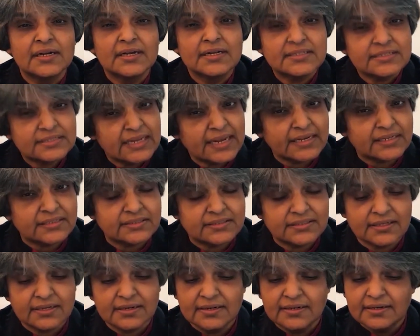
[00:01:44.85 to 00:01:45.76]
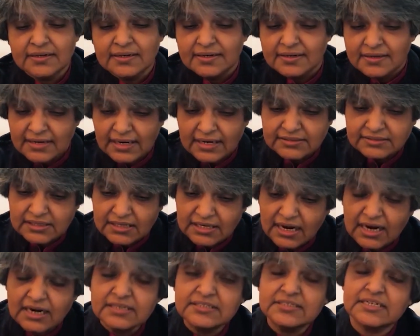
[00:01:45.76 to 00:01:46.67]
6th and the
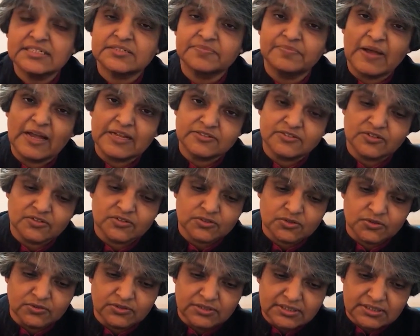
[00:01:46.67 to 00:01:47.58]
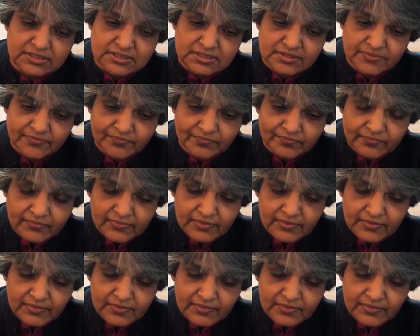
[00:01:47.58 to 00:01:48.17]
largest batch of students.